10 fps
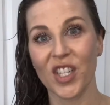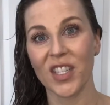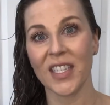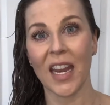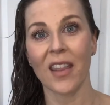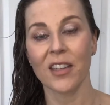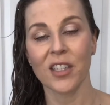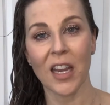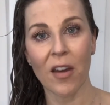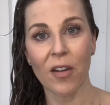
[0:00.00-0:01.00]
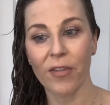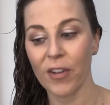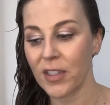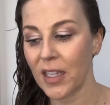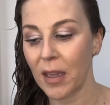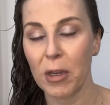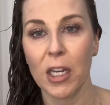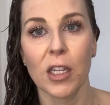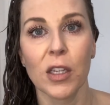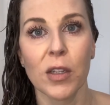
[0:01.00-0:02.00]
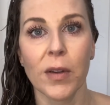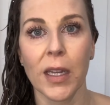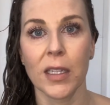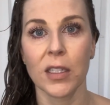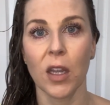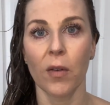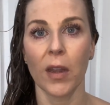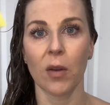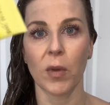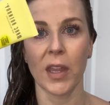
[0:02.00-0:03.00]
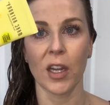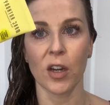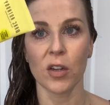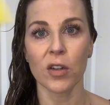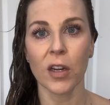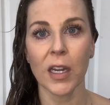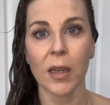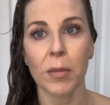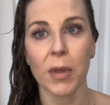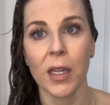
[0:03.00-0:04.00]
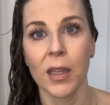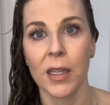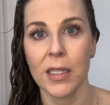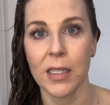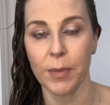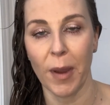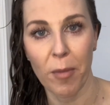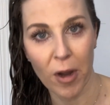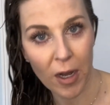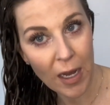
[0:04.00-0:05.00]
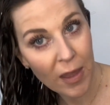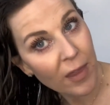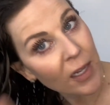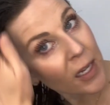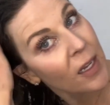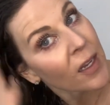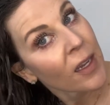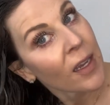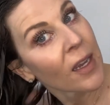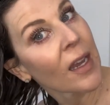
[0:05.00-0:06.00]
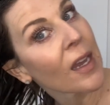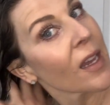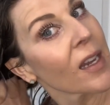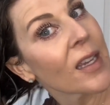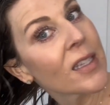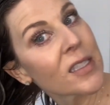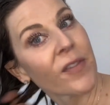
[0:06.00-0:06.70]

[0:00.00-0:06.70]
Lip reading: just got out of the shower. First thing I'm going to do is go in with a curl cream. This is by Marc, and it's